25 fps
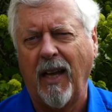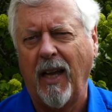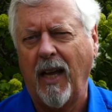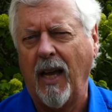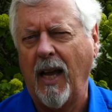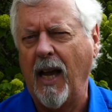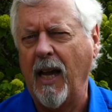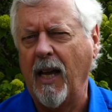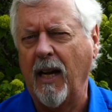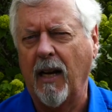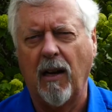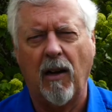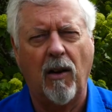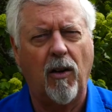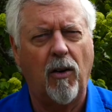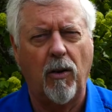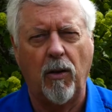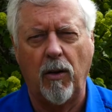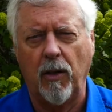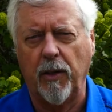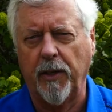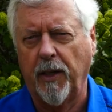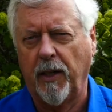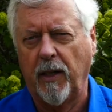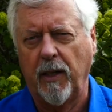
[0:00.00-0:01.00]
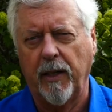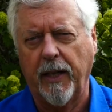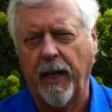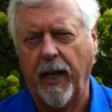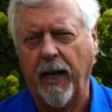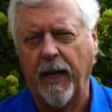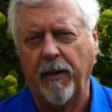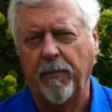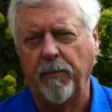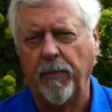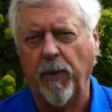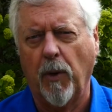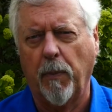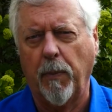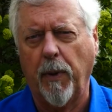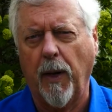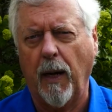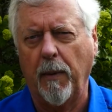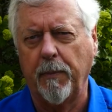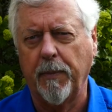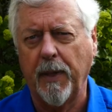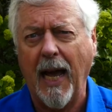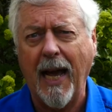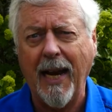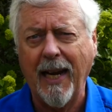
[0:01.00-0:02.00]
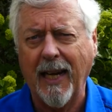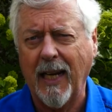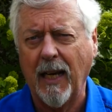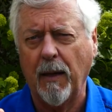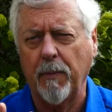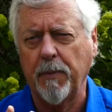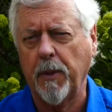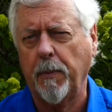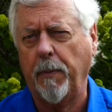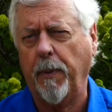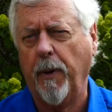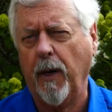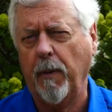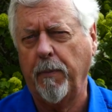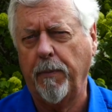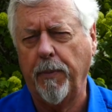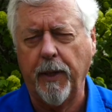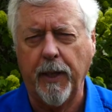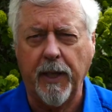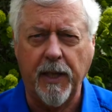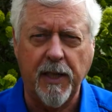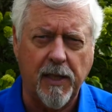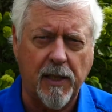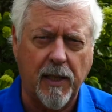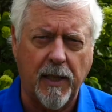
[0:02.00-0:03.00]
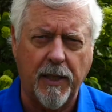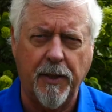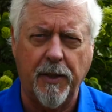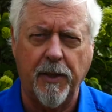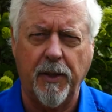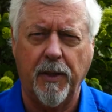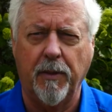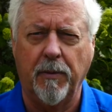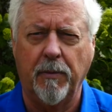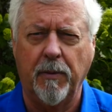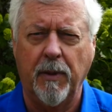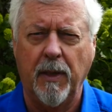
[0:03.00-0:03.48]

and it'll hold all day, no problem. And it comes apart pretty easily too.